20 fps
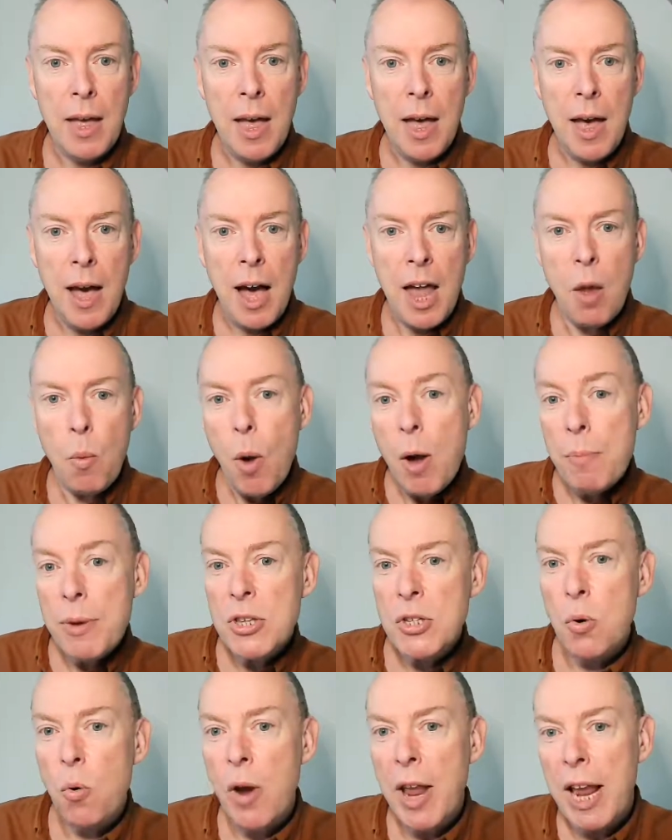And I won't be
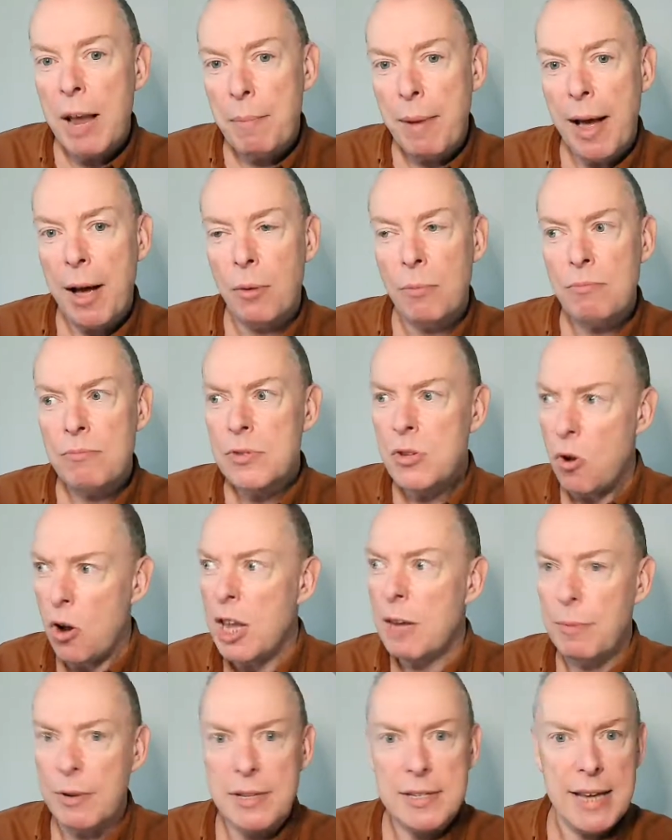talking about
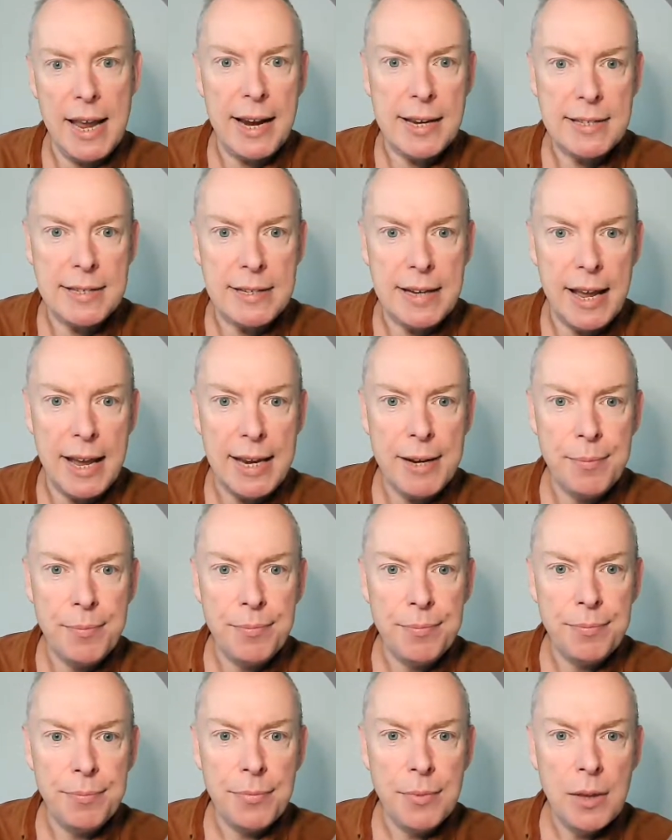document text today.
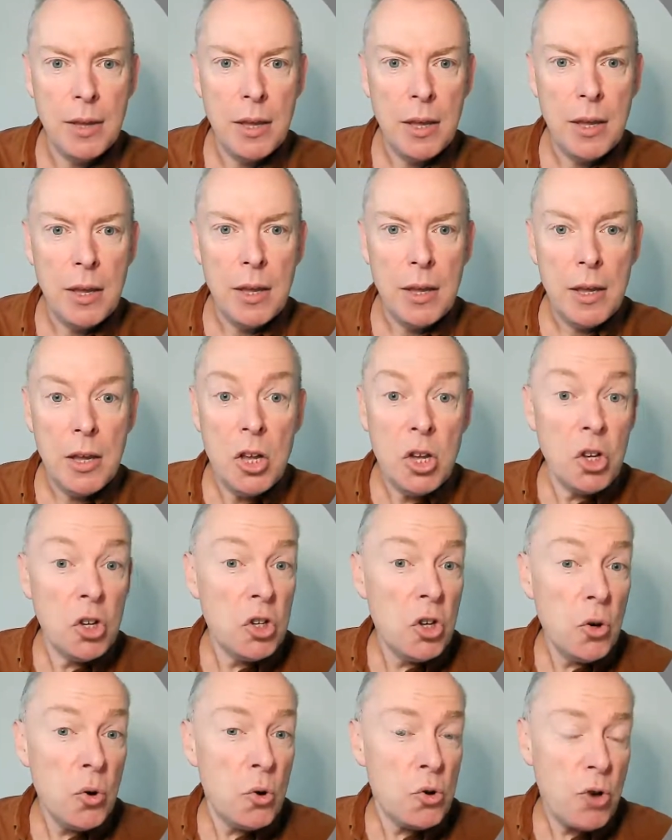
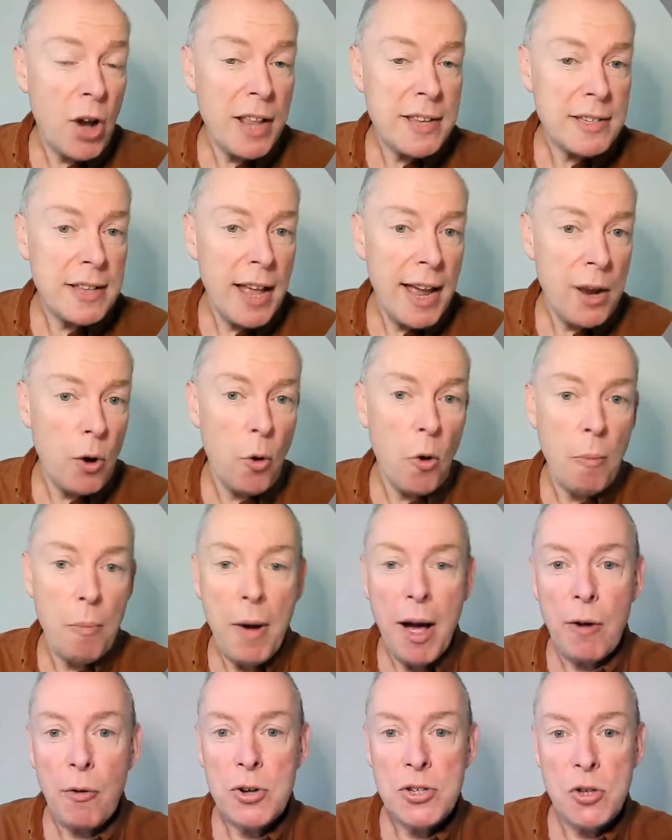Google Translate or
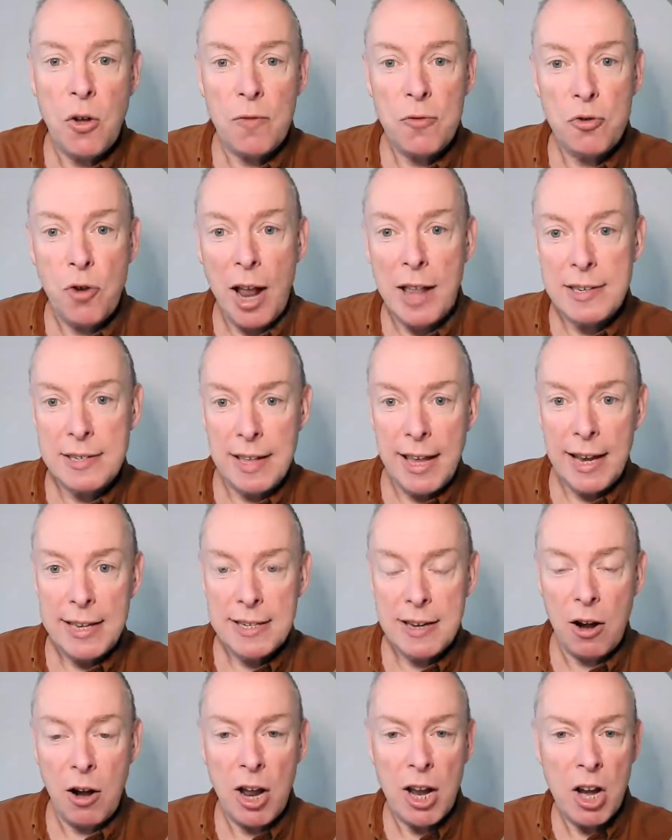Microsoft
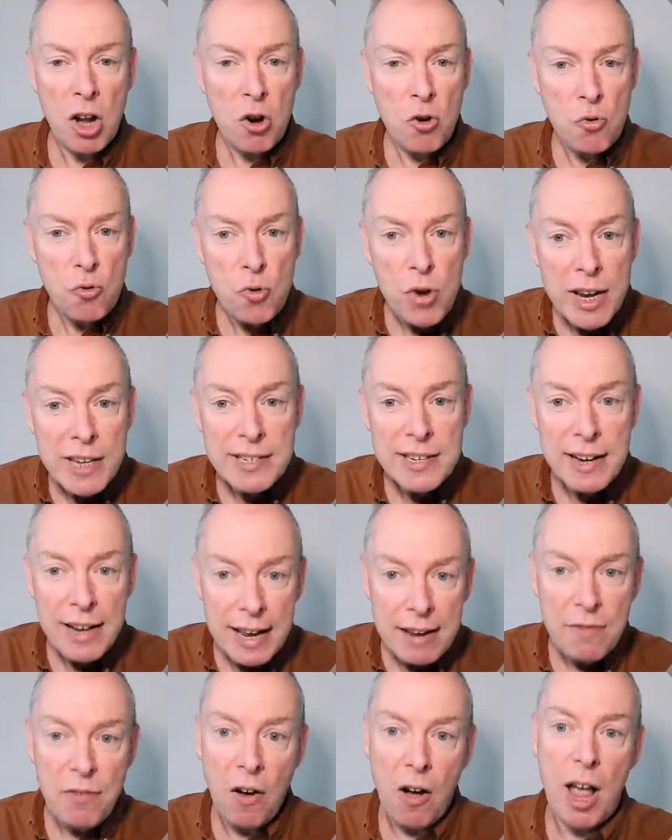Translator are increasingly
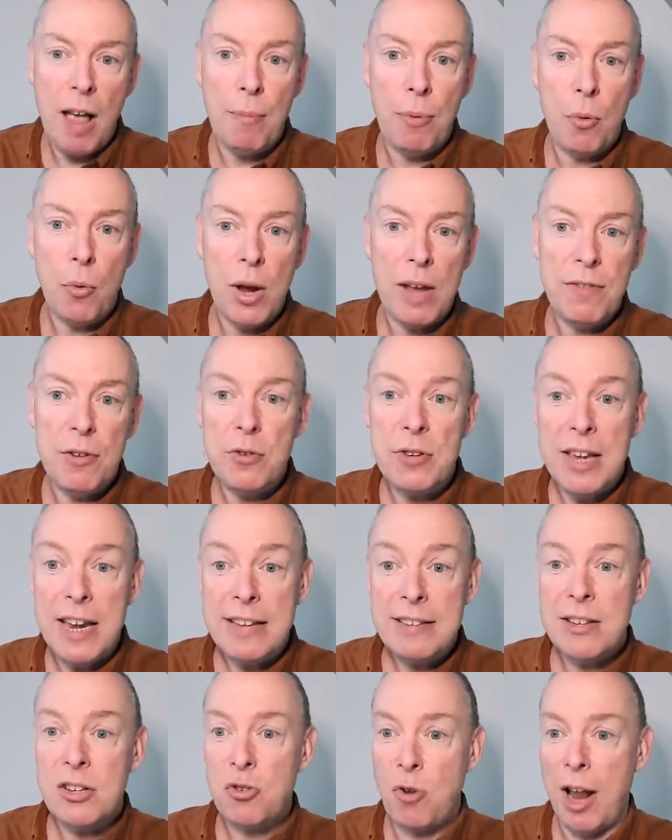viable if you need
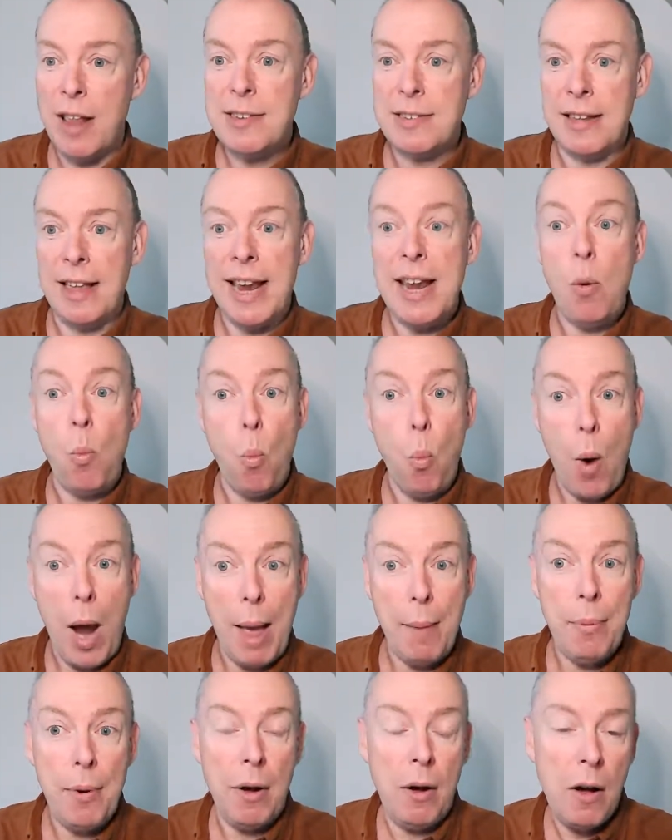to translate
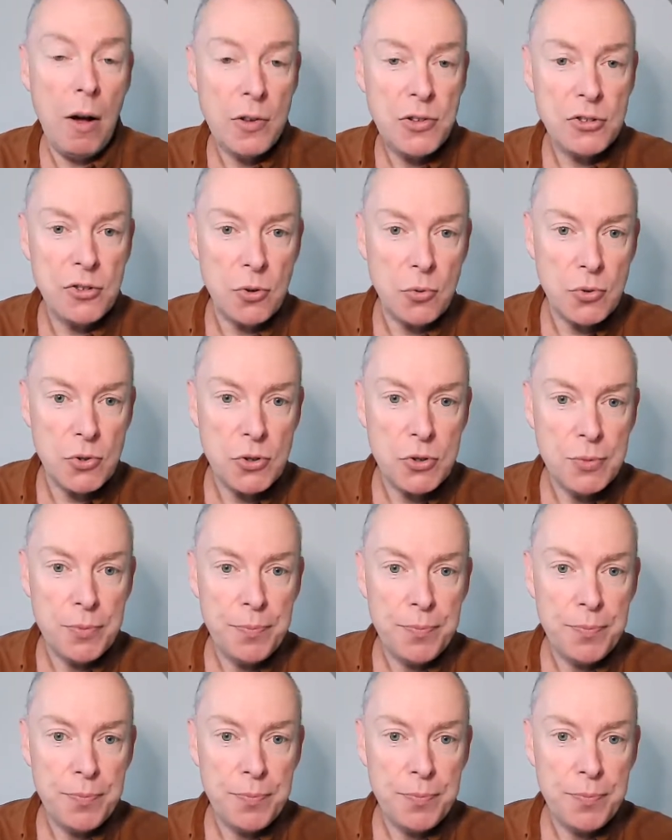web articles.